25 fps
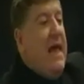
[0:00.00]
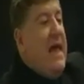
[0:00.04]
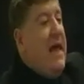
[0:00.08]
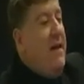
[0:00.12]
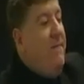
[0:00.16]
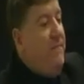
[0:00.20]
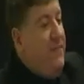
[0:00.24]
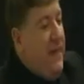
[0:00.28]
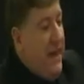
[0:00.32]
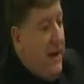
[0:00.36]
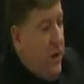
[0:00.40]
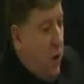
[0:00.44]

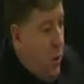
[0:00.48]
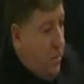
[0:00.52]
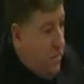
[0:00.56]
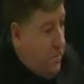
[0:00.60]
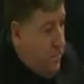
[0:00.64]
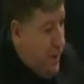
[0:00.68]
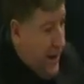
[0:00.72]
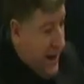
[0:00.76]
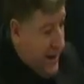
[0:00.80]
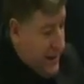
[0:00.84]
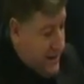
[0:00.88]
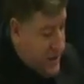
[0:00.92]
If they're
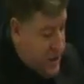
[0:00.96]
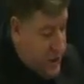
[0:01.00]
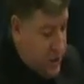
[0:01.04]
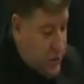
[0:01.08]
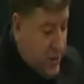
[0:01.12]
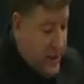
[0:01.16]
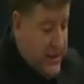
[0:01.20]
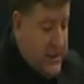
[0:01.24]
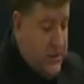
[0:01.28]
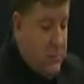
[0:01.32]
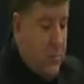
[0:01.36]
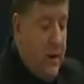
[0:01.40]
not picked
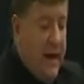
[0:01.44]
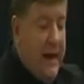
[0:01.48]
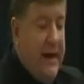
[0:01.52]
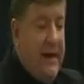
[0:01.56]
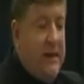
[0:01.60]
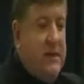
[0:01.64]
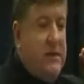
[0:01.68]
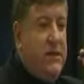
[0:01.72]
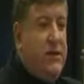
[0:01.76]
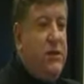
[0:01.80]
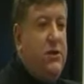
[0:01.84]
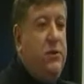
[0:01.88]
straight
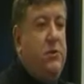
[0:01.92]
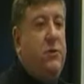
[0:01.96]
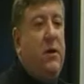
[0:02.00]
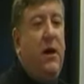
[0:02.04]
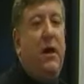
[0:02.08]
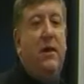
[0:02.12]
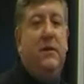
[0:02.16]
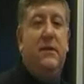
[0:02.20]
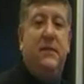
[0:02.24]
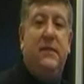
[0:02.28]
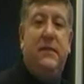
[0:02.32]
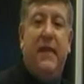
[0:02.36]
away to
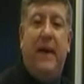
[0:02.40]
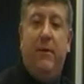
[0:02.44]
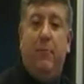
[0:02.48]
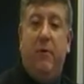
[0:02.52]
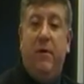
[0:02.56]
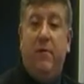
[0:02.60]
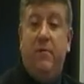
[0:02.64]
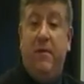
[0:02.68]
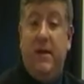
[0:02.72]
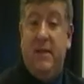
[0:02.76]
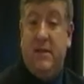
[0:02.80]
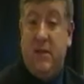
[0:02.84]
undertake
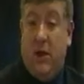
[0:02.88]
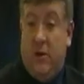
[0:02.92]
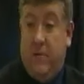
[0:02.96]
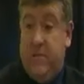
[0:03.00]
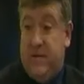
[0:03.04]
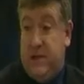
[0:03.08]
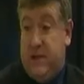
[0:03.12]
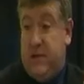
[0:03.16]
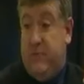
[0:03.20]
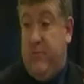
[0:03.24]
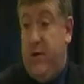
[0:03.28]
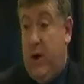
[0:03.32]
one of these
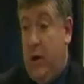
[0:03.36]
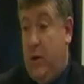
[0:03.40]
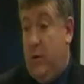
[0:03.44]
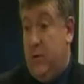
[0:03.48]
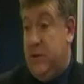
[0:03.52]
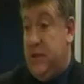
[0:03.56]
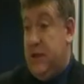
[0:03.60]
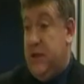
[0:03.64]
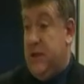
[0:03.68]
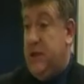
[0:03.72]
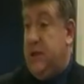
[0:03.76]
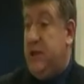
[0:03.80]
officer
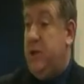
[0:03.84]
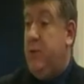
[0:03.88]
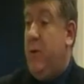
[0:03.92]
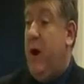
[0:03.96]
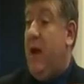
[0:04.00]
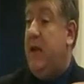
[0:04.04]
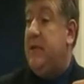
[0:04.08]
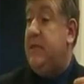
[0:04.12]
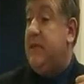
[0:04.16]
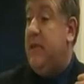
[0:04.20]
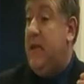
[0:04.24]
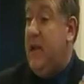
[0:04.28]
roles, do
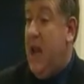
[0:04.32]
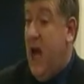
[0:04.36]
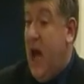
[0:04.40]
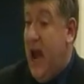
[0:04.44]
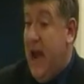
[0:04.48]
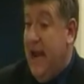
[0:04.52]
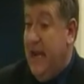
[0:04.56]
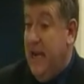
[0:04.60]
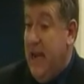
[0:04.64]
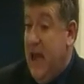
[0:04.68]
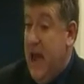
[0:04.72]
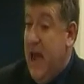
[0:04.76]

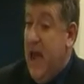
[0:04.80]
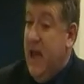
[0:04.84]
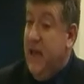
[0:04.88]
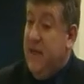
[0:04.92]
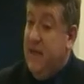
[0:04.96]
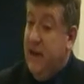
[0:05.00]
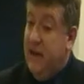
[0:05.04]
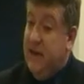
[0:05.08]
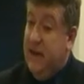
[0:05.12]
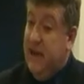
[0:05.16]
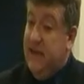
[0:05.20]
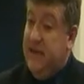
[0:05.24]
underline
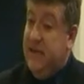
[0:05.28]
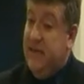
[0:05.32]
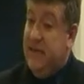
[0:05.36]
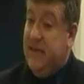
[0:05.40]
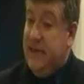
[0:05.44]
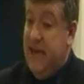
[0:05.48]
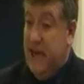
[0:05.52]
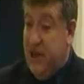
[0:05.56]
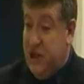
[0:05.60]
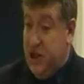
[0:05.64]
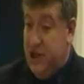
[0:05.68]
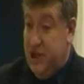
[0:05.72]
that in
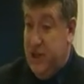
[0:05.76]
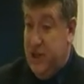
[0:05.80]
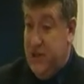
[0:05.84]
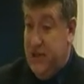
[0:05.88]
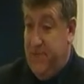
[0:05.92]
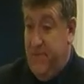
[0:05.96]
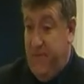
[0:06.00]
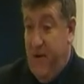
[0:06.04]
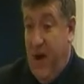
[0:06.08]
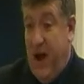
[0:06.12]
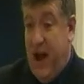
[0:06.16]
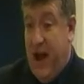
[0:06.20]
session
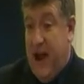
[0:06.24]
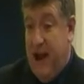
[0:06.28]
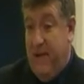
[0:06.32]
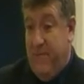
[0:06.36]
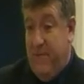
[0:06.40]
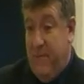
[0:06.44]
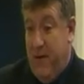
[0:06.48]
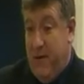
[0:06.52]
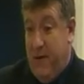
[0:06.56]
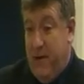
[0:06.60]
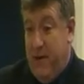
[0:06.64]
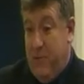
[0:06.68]

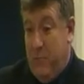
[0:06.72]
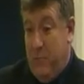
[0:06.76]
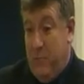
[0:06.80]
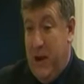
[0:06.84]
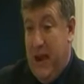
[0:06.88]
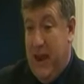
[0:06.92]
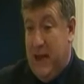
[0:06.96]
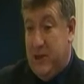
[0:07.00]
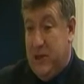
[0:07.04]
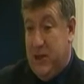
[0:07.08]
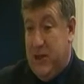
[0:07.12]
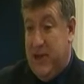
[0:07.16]
5
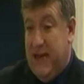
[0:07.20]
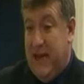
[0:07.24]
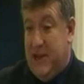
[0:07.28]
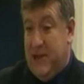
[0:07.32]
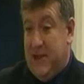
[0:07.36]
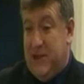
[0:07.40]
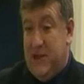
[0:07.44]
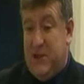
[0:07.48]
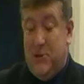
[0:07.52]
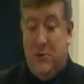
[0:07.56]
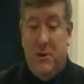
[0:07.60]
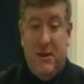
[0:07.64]
we actually
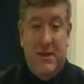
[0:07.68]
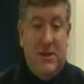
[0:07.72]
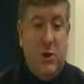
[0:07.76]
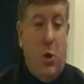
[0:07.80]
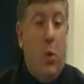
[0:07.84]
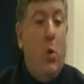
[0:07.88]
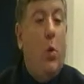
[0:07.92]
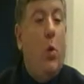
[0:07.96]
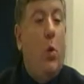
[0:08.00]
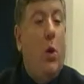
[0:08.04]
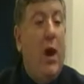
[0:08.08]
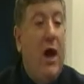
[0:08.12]
get to do
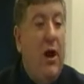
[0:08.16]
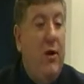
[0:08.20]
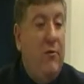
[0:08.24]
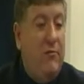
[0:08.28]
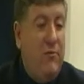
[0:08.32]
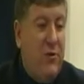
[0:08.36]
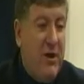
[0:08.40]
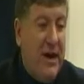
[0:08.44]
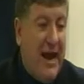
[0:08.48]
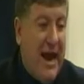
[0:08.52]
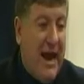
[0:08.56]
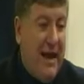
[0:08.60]
this all
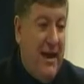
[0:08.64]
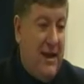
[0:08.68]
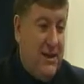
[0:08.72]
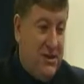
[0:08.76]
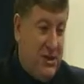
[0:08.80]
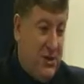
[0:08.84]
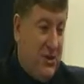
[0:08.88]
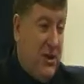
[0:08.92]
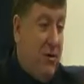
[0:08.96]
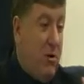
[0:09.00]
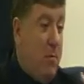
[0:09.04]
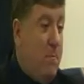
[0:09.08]
over again.
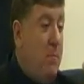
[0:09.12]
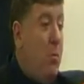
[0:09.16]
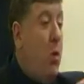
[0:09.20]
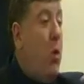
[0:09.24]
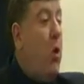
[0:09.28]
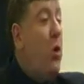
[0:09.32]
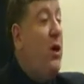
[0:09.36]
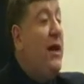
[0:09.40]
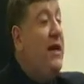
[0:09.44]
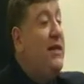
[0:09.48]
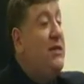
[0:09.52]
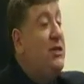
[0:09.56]
So there are
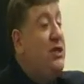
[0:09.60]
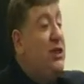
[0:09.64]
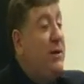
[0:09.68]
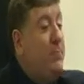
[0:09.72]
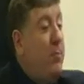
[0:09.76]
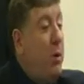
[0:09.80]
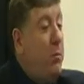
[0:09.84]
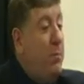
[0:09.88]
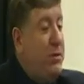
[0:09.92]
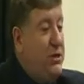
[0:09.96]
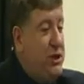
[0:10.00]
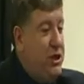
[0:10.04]
more
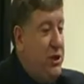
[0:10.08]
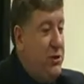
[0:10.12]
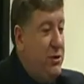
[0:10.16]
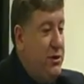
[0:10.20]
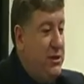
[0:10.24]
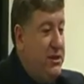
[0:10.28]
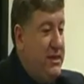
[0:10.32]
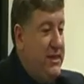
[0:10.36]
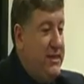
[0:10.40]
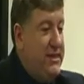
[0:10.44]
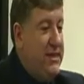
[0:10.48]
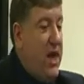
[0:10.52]
leadership
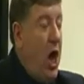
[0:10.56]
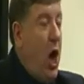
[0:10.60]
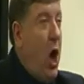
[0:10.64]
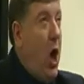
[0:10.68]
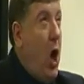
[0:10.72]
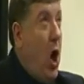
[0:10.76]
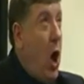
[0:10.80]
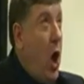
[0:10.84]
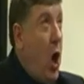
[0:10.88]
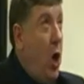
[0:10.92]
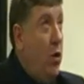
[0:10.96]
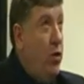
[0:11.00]
opportunities
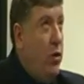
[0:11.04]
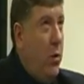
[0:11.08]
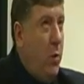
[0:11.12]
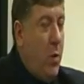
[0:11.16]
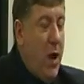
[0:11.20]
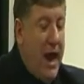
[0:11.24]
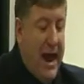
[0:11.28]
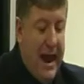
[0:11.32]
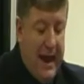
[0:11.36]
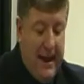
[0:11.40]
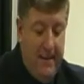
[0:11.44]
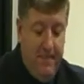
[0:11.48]
on the
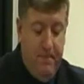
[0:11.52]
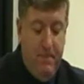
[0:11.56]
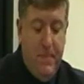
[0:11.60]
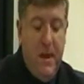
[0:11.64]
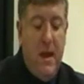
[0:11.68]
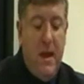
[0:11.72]
way.